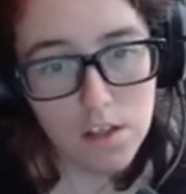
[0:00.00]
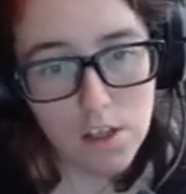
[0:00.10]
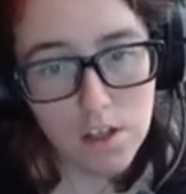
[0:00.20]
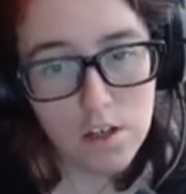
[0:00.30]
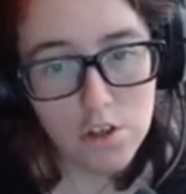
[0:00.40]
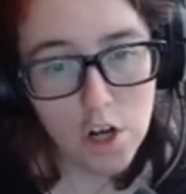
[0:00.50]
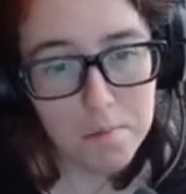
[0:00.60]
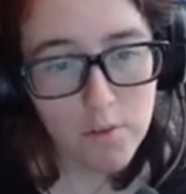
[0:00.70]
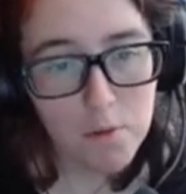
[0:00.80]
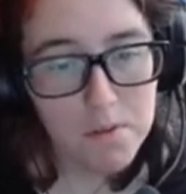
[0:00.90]
Think you need to draw
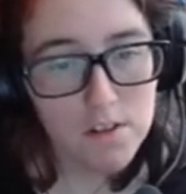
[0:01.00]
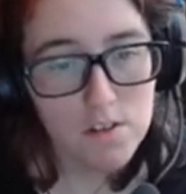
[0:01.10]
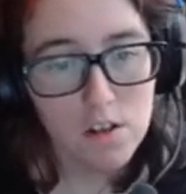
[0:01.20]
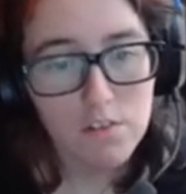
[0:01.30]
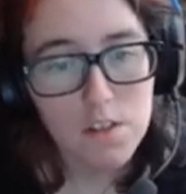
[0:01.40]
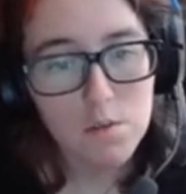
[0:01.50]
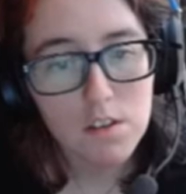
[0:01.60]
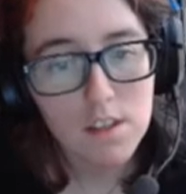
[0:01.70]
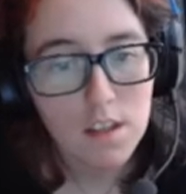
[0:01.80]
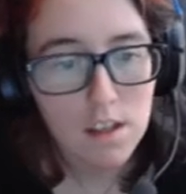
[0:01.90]
up a formula to solve this
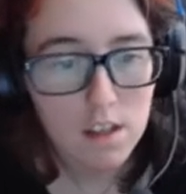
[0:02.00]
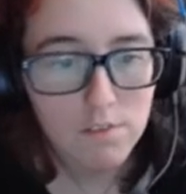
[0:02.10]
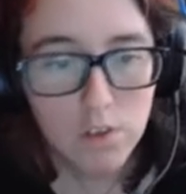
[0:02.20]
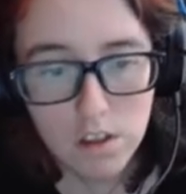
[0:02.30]
one? Think again.